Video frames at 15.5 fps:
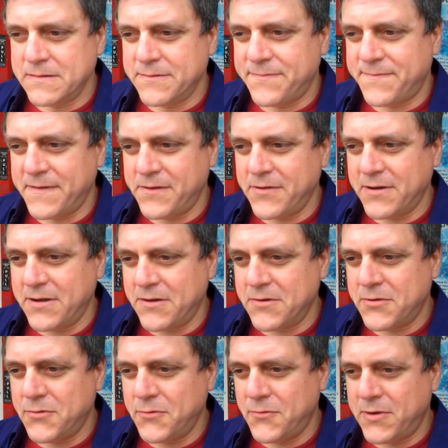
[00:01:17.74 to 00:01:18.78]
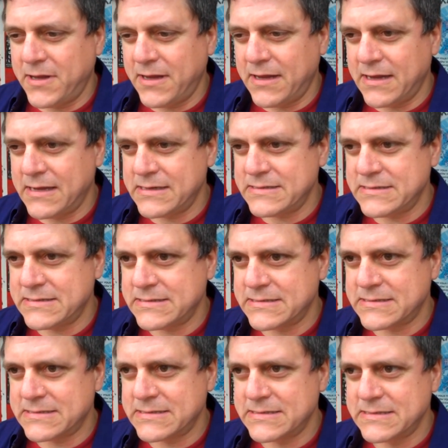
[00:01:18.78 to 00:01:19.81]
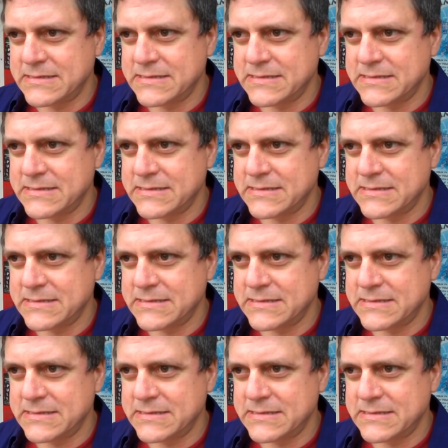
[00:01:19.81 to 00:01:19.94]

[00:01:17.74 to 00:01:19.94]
Figuring out who he is